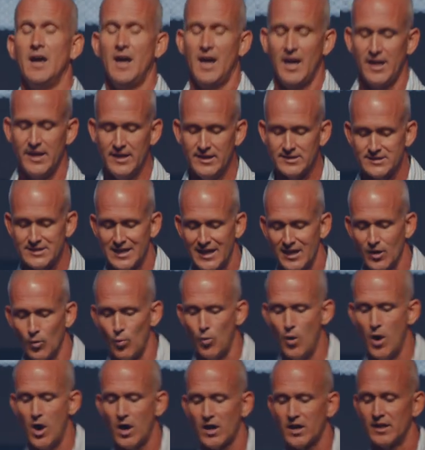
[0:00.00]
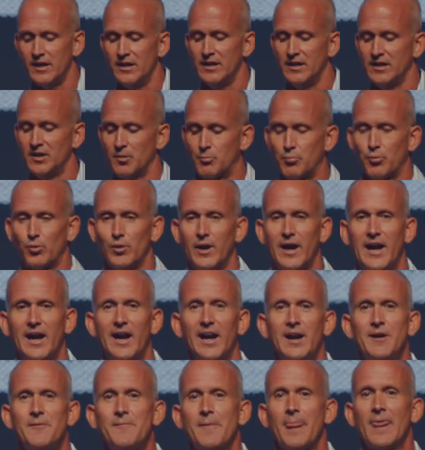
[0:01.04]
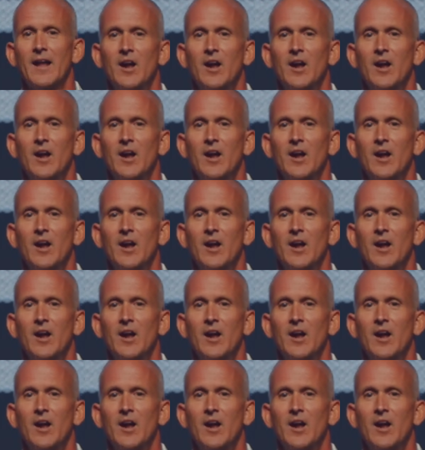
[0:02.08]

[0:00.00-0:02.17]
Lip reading: And he's kind of walking in to pray